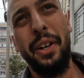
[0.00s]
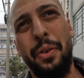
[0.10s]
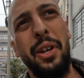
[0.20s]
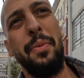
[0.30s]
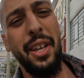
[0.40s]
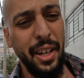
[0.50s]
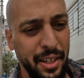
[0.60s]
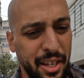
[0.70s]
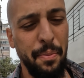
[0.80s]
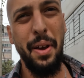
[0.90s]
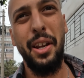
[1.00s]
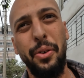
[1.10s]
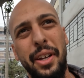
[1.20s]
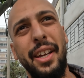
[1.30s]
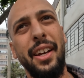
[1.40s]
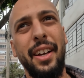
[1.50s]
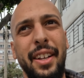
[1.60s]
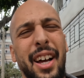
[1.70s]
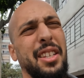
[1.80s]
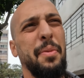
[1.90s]
creamy,
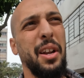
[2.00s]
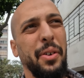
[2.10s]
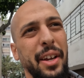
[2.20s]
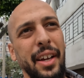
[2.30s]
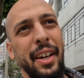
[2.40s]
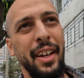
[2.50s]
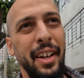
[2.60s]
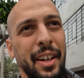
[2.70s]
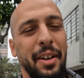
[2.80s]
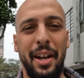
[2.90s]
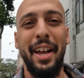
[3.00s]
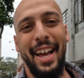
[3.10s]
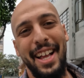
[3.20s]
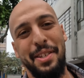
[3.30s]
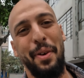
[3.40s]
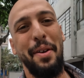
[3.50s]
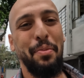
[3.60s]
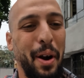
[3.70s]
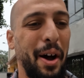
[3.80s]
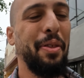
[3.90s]
not tomatoey. It's red
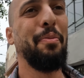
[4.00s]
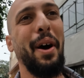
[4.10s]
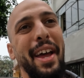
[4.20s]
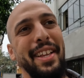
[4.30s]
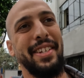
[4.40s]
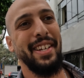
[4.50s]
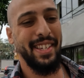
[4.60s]
broth, but it's